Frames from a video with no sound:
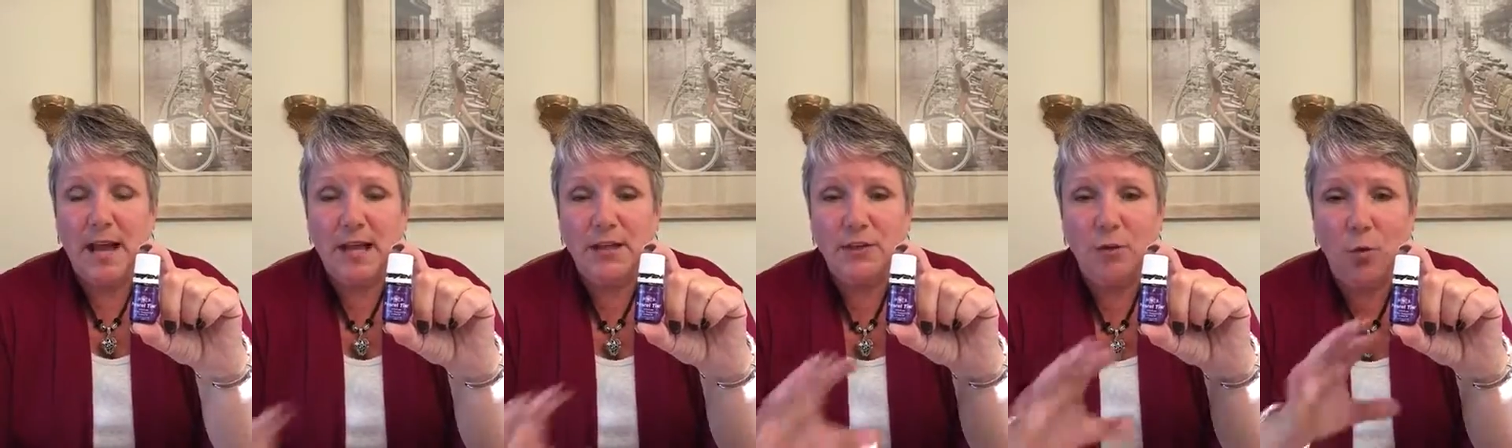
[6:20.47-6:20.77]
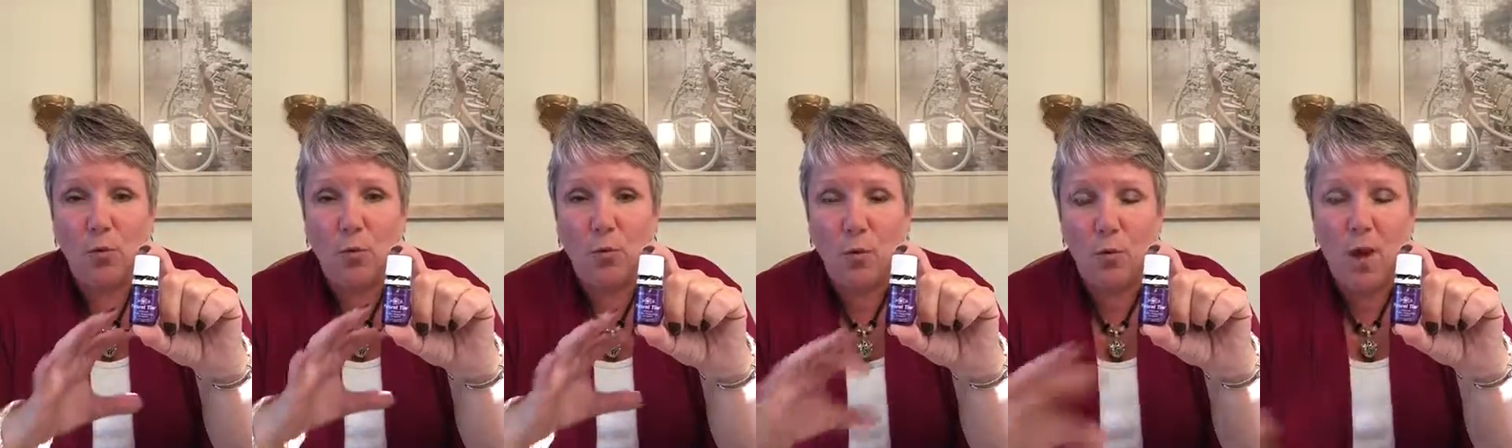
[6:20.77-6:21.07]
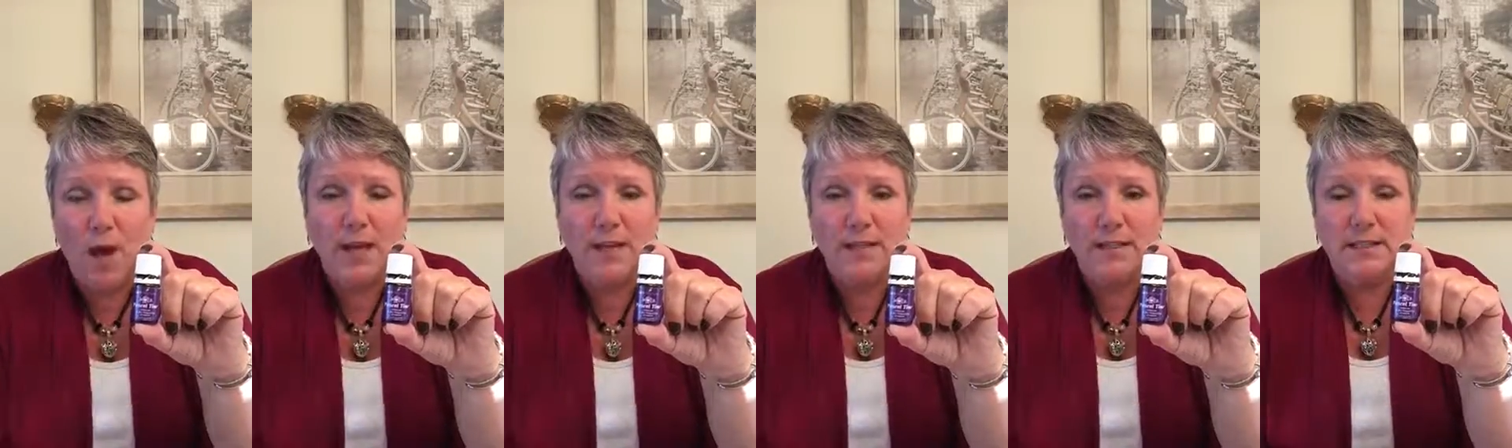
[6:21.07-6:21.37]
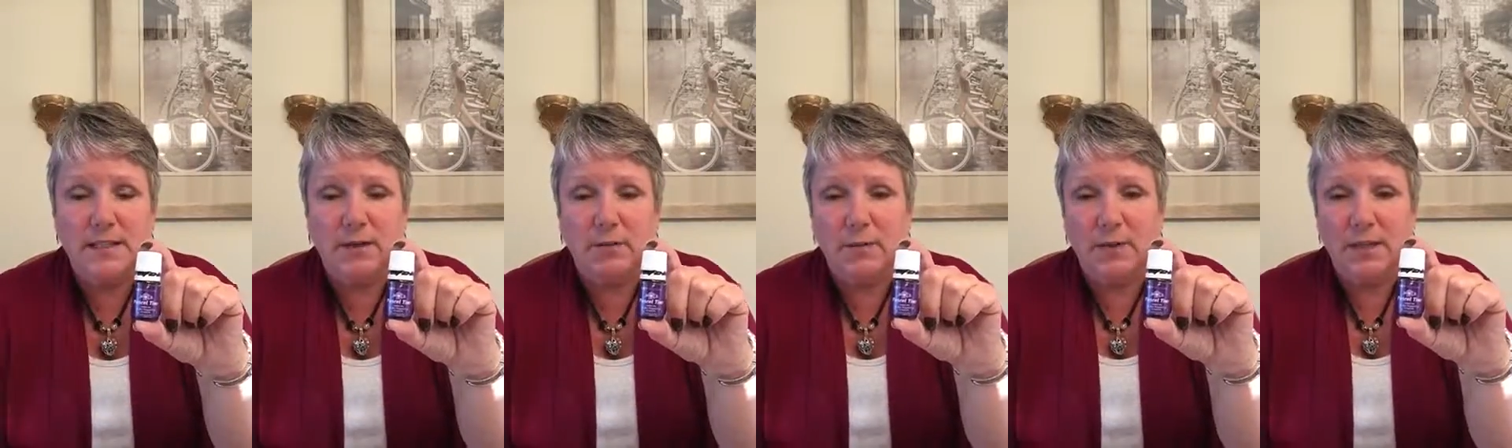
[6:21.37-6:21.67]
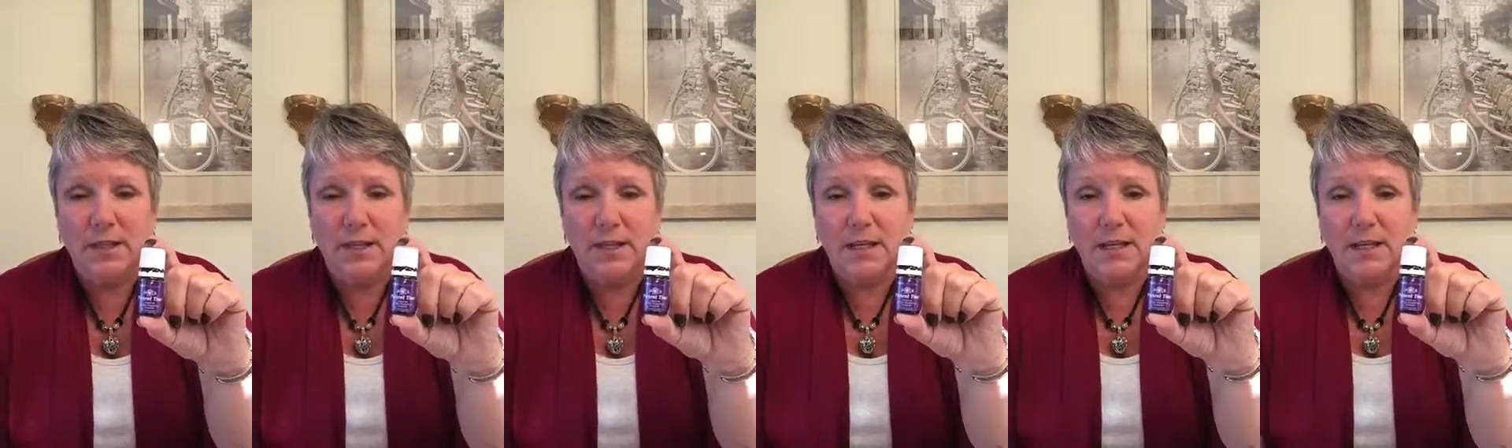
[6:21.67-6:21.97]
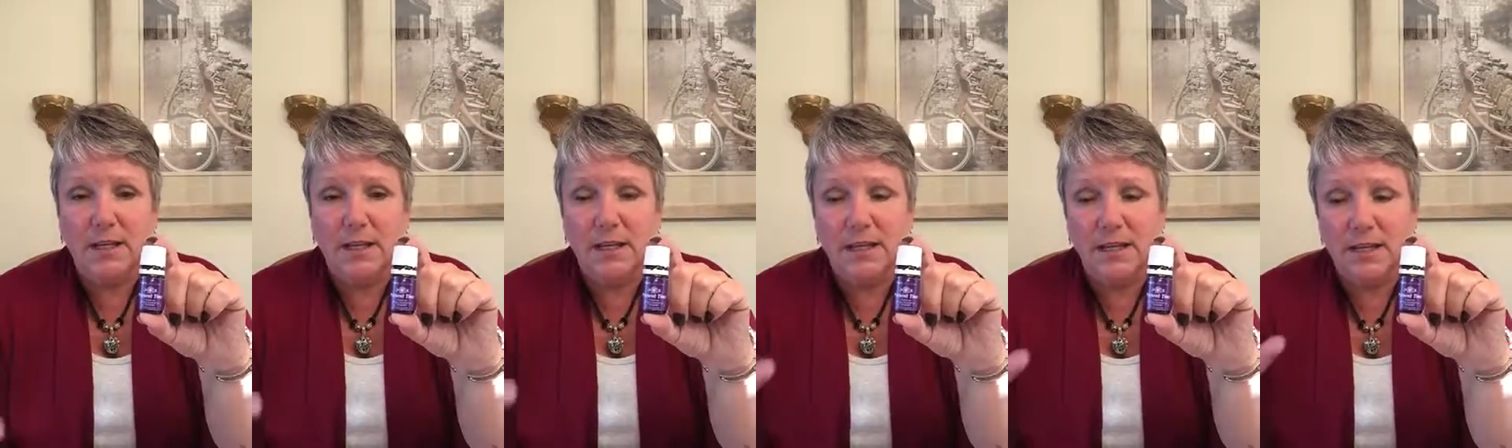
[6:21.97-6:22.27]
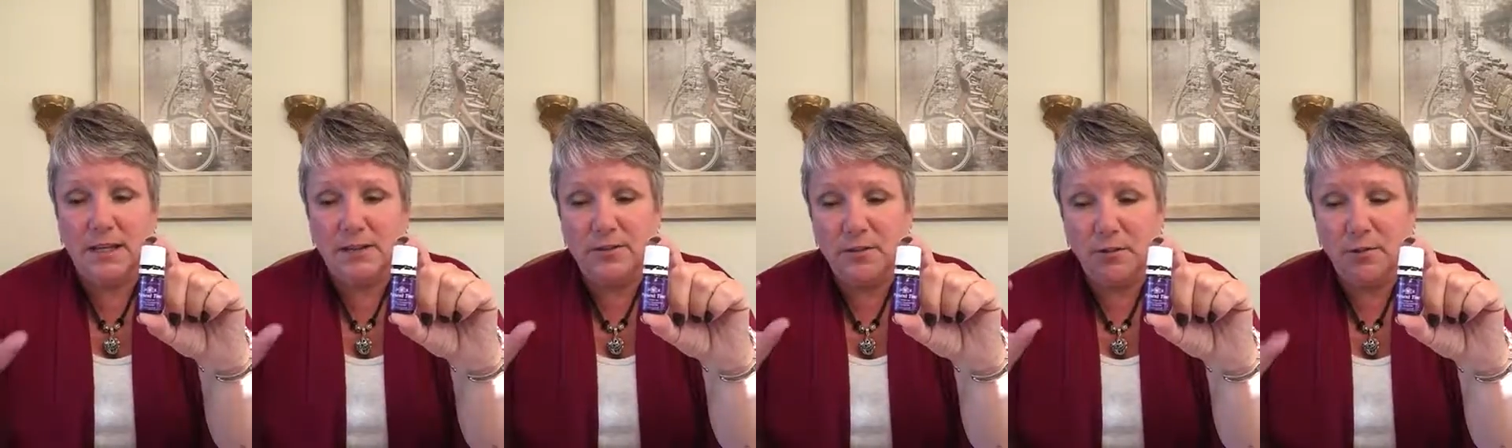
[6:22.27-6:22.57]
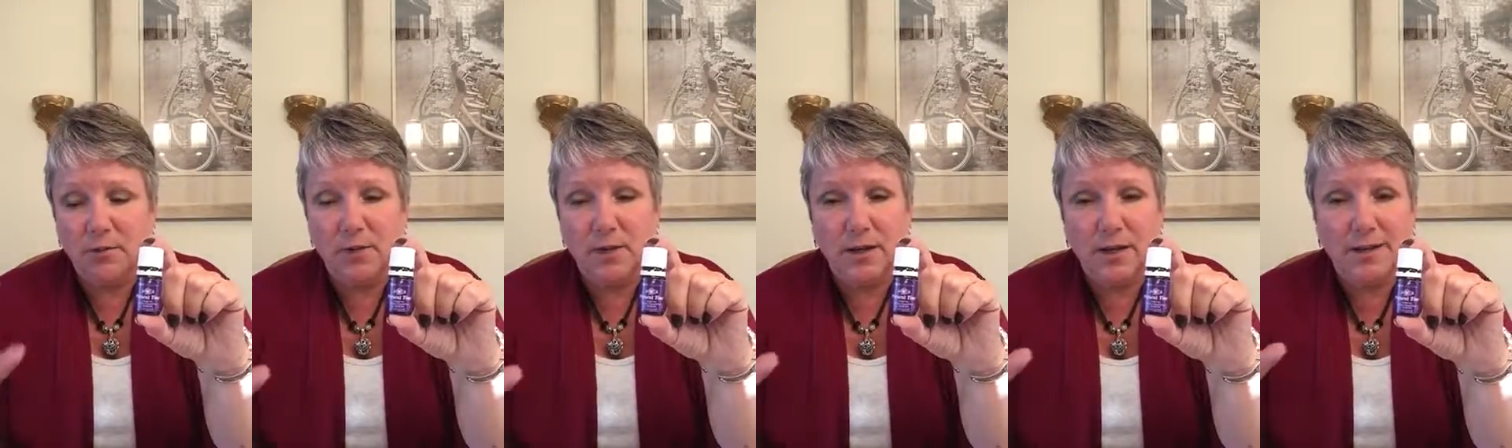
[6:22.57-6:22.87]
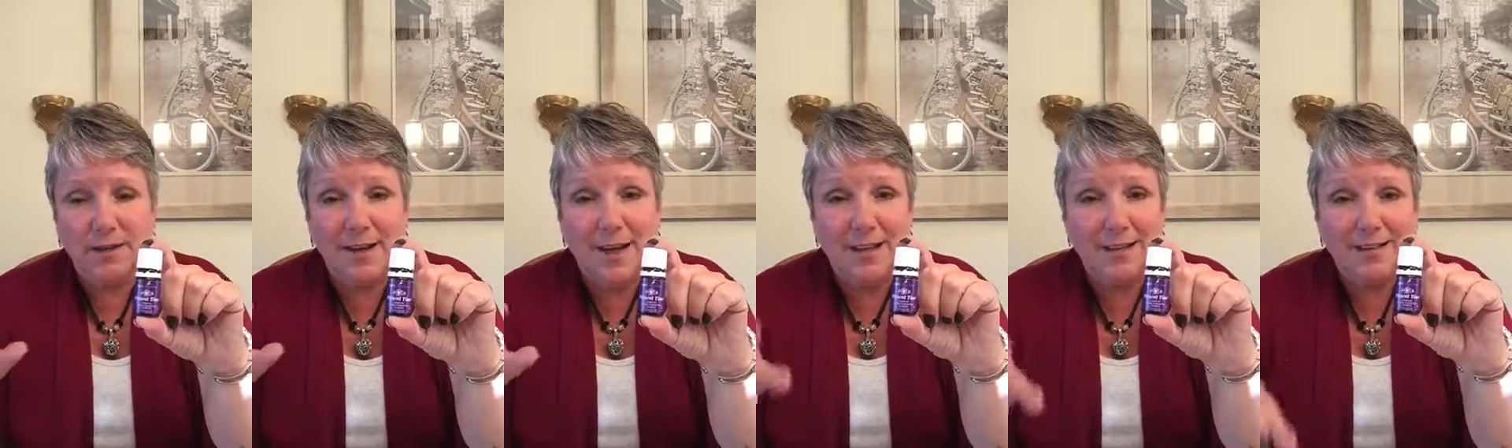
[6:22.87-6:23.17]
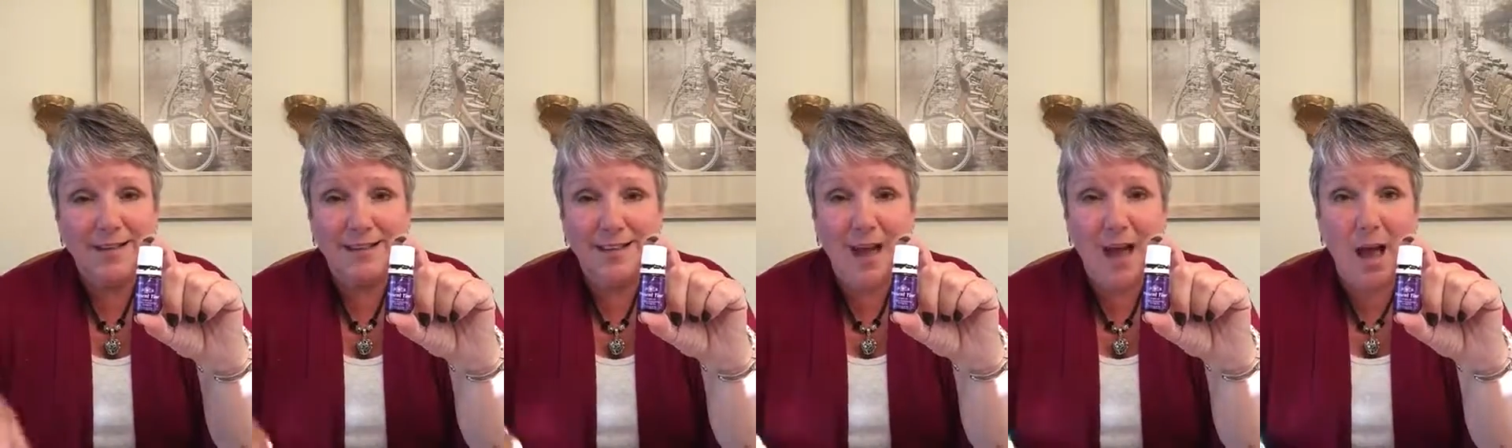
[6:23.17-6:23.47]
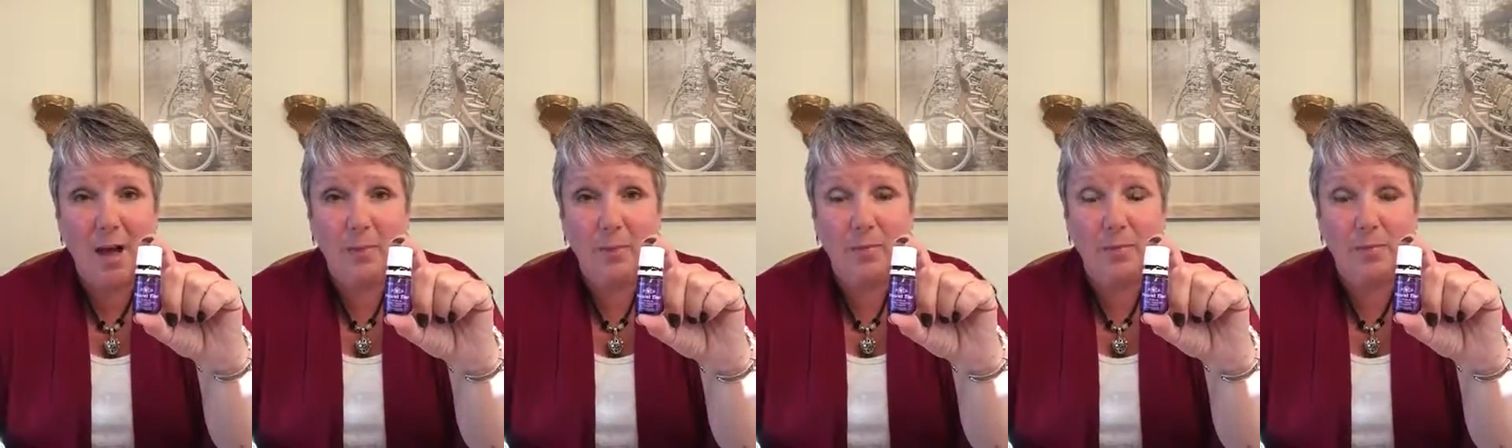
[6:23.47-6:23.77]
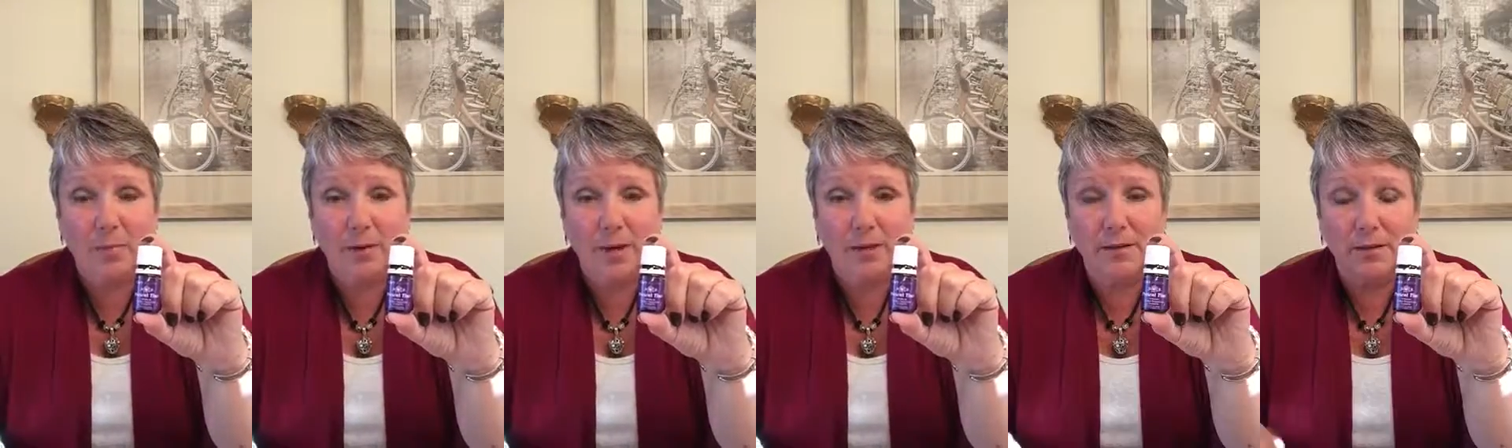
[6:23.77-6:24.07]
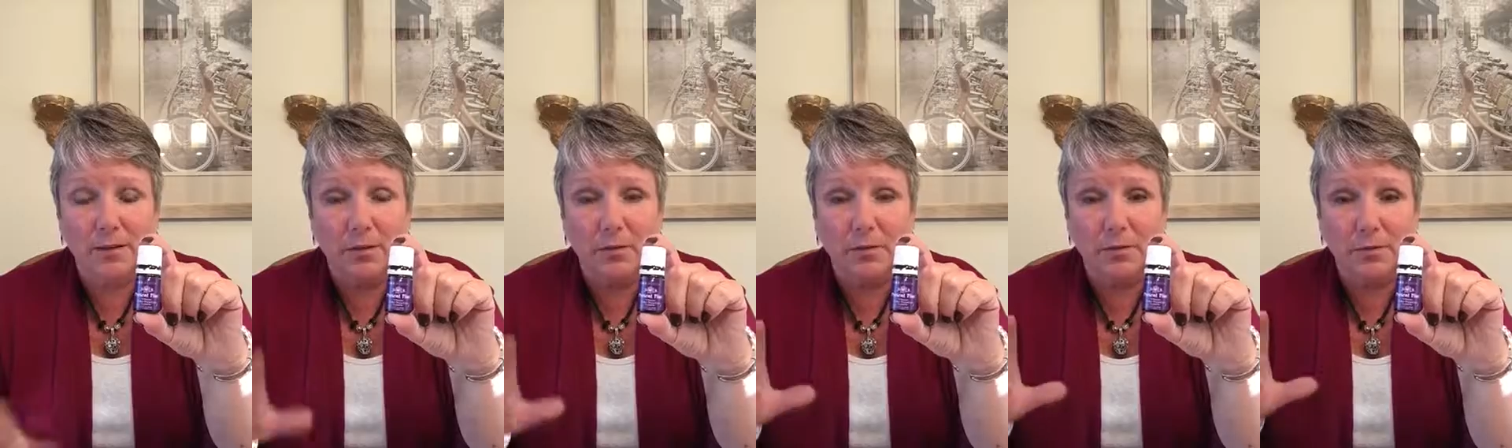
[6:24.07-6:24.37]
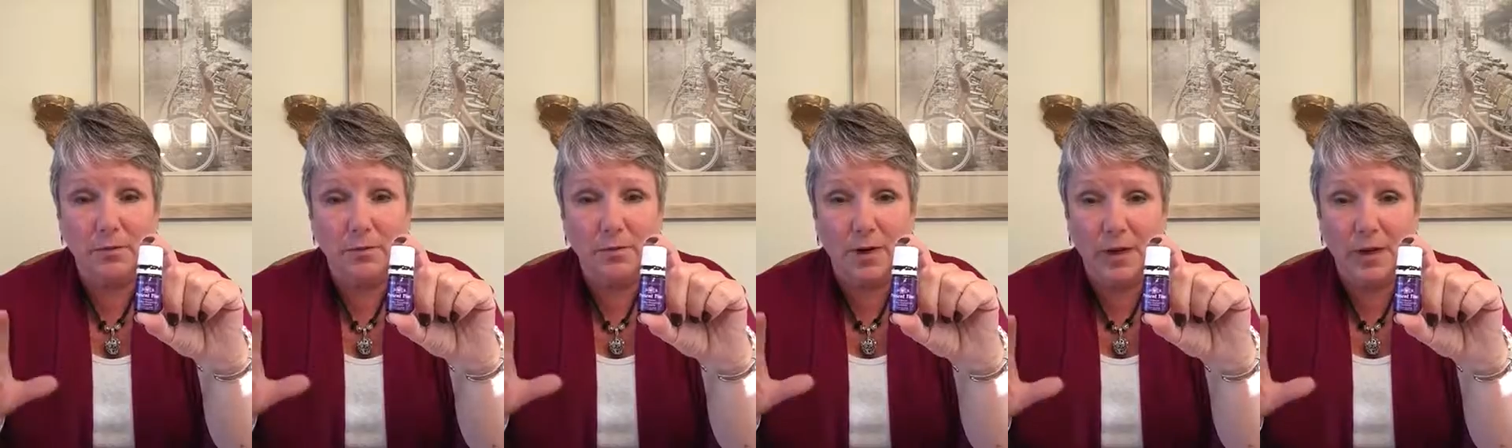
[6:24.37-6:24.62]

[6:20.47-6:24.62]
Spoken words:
I don't want to deal with anything and I kind of stop because I don't